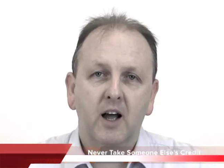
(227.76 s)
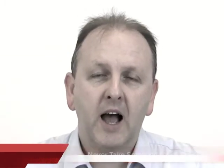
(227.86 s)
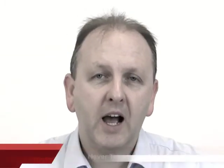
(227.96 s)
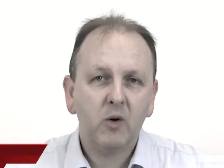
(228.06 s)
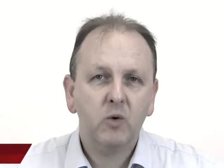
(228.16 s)

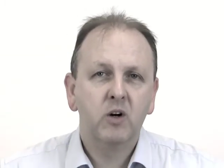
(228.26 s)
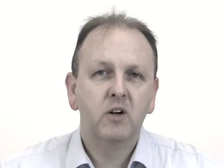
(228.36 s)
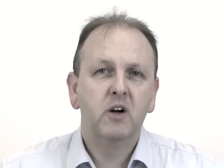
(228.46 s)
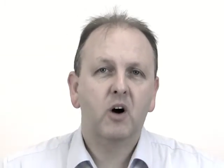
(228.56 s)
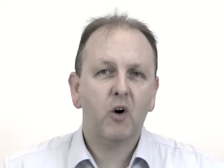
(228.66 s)

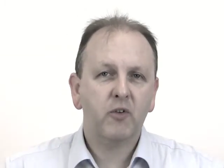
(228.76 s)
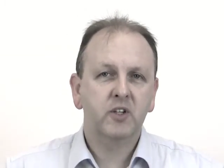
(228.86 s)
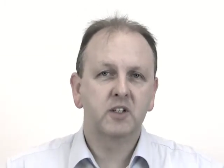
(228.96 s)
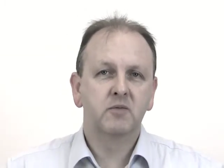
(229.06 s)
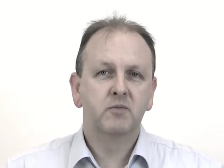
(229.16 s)
How
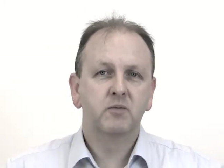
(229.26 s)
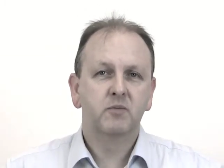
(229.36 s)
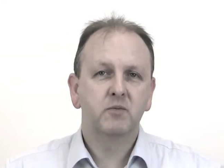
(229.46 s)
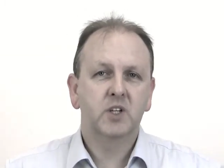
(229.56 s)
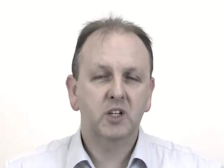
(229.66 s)
often
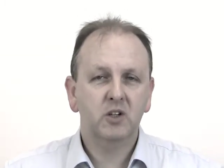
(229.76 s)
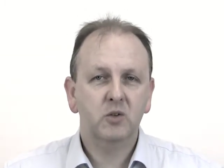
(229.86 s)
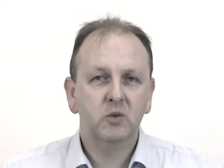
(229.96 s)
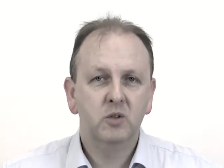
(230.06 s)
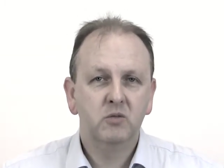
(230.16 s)
do
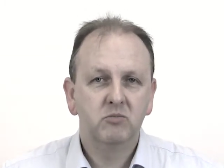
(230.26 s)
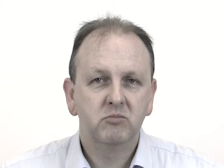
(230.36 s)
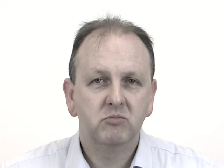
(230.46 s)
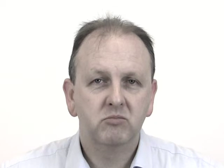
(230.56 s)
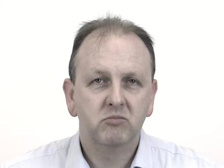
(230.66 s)
you
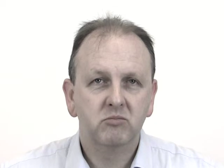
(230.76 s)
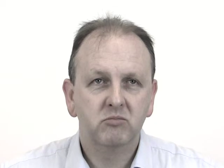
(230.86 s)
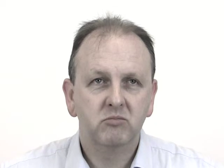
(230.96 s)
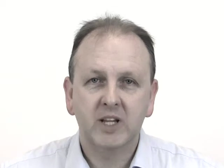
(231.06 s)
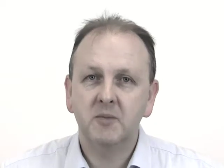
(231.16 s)

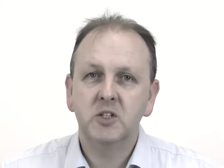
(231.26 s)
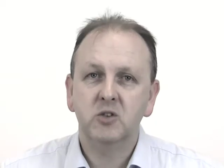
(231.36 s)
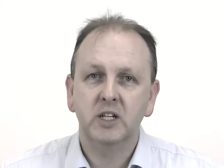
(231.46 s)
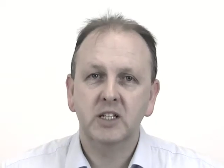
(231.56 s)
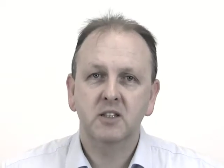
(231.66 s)

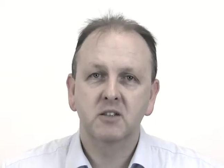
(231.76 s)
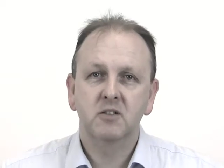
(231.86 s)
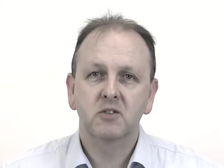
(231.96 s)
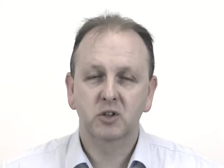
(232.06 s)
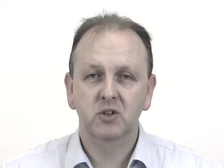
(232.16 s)
demonstrate
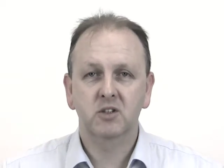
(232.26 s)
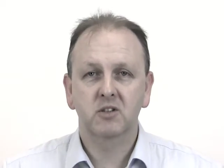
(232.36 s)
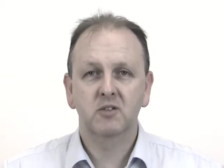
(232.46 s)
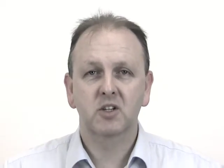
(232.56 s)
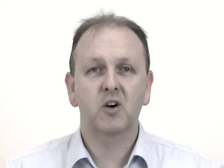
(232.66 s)

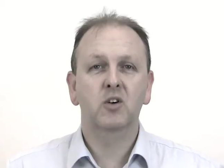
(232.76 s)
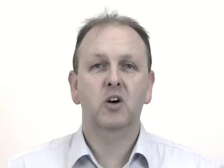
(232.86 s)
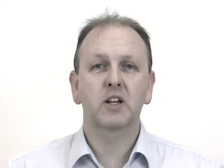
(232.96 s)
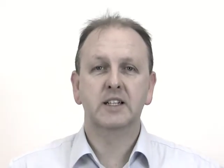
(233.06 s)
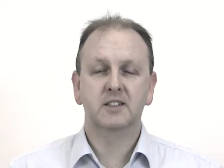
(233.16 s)
trust to your
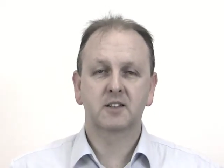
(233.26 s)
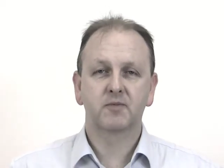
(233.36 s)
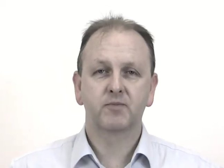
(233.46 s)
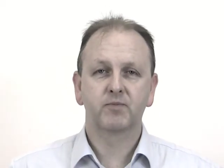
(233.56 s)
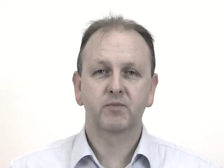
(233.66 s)
colleagues?
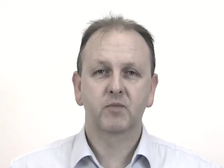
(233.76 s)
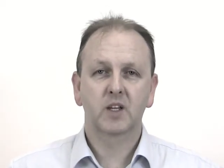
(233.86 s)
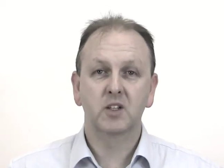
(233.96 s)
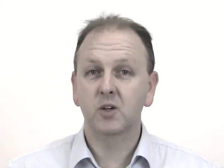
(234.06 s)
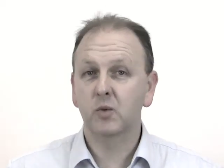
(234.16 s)

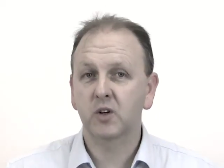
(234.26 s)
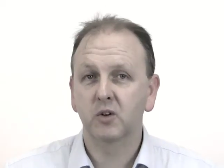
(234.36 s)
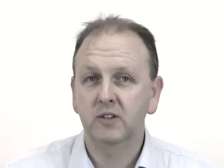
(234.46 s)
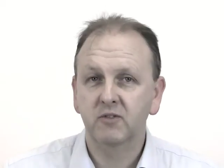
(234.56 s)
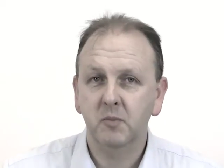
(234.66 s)
Do you
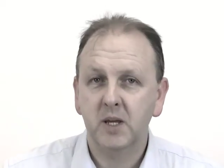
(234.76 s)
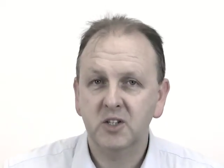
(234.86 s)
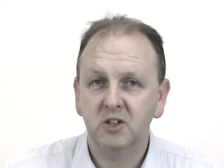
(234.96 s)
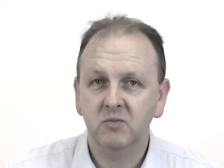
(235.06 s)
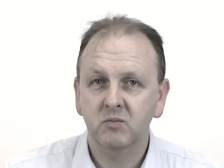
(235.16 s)
withhold
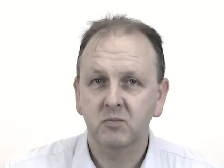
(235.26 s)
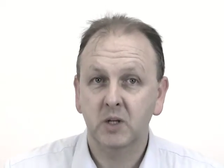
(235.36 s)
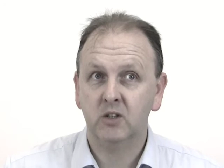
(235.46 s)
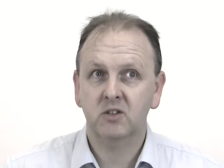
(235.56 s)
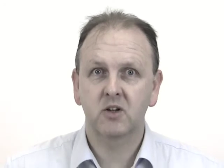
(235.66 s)
information
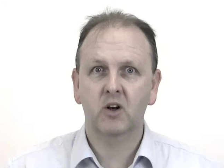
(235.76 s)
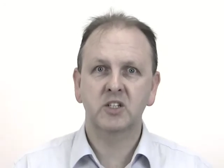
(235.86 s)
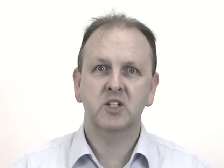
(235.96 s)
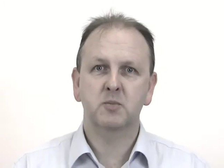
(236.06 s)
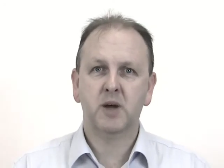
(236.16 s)
because
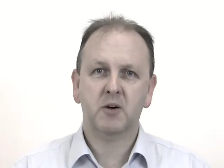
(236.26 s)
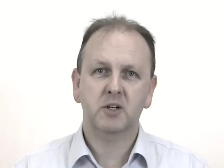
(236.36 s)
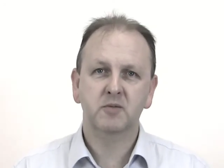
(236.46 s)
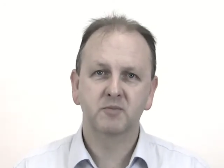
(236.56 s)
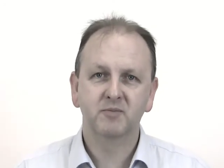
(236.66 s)
knowledge is power?